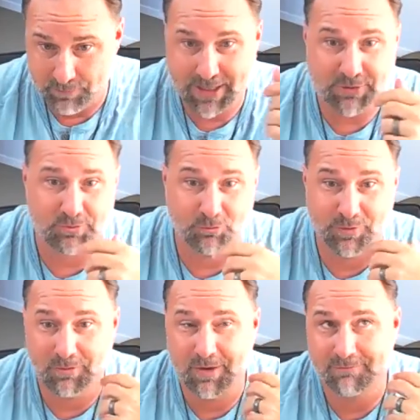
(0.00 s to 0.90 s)
Because
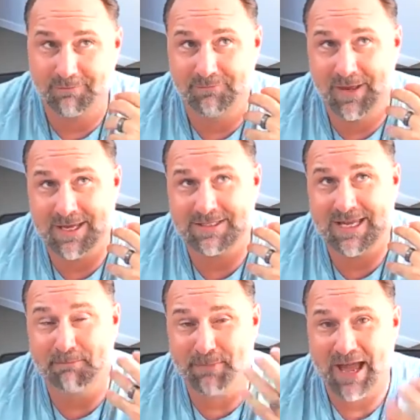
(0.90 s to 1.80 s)
we, as
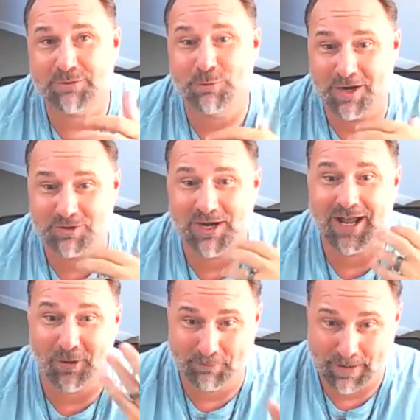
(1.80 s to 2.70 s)
empaths, we want to try to
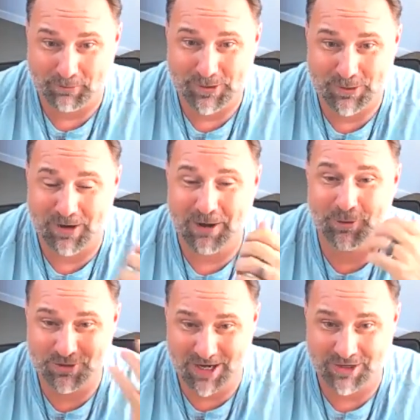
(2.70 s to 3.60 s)
help people too, right? We
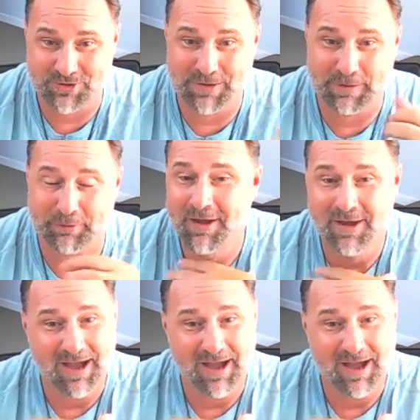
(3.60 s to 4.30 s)
want to try to treat people.